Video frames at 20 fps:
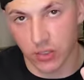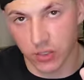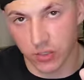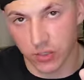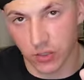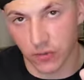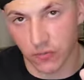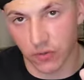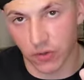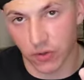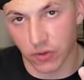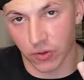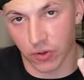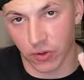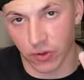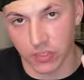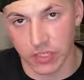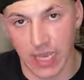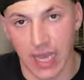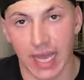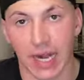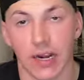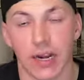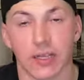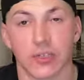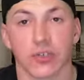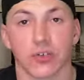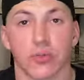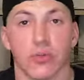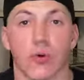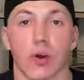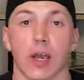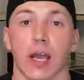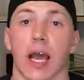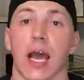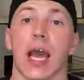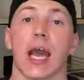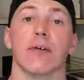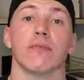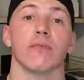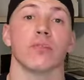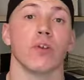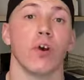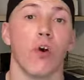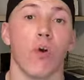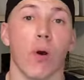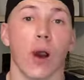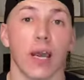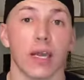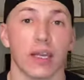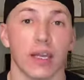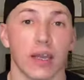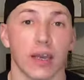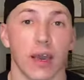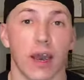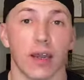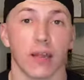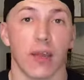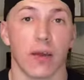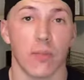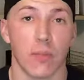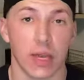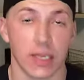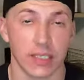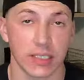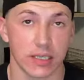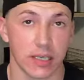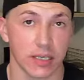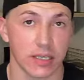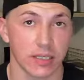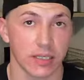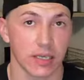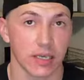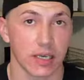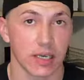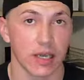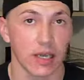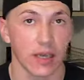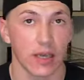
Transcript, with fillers: two field goals and an extra point. I have no idea how that makes sense.